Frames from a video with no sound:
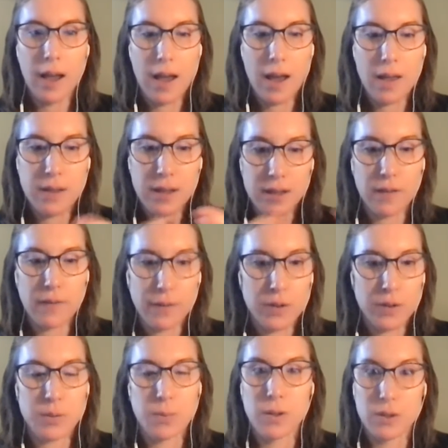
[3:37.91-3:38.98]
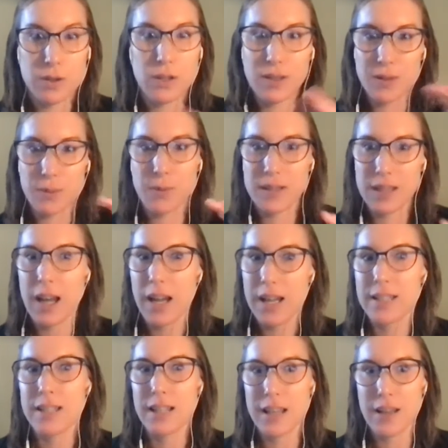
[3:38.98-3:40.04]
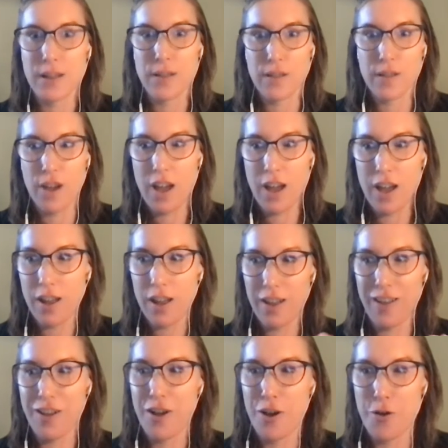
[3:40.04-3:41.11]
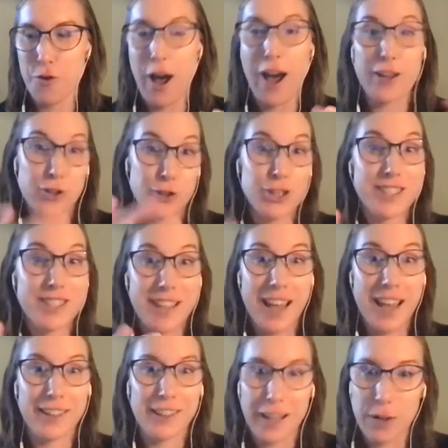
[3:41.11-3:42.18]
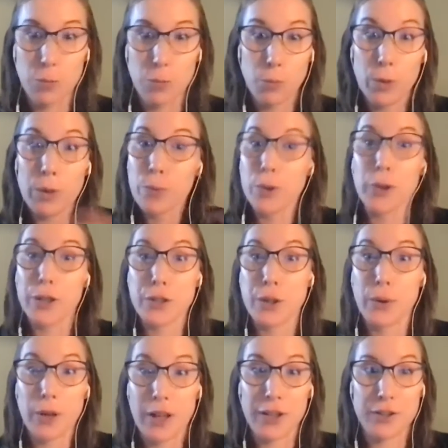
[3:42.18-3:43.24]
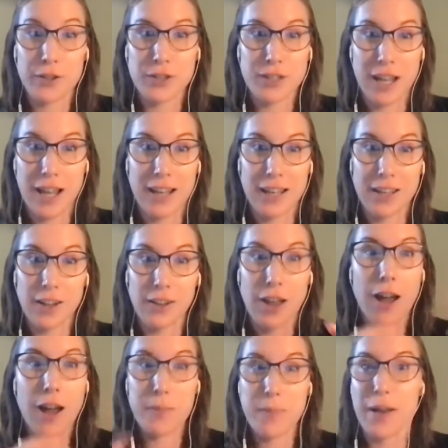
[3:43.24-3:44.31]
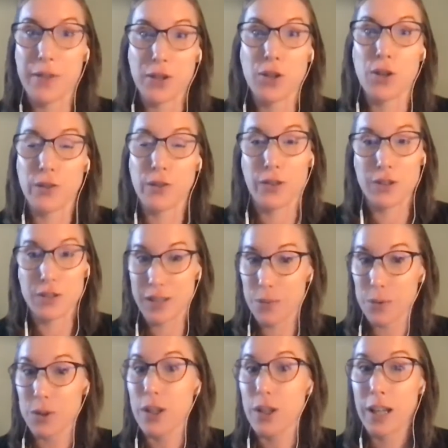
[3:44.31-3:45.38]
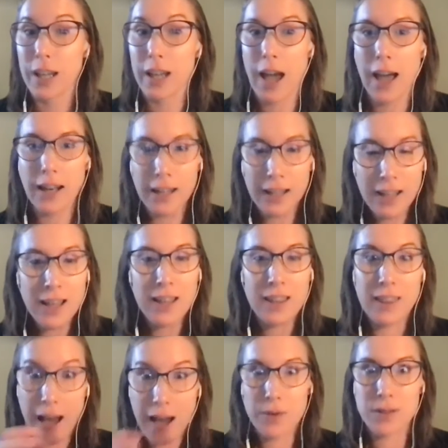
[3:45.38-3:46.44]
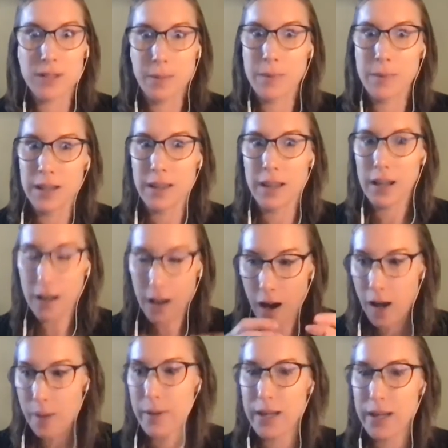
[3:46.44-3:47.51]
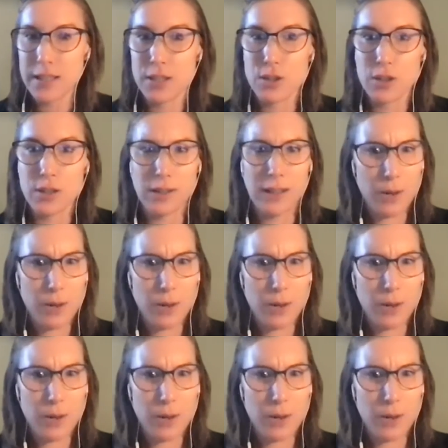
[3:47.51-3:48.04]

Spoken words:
I think the first one just was the idea that, as she said, like, we really don't understand a lot about the universe that we're looking at. That was something that caught my attention.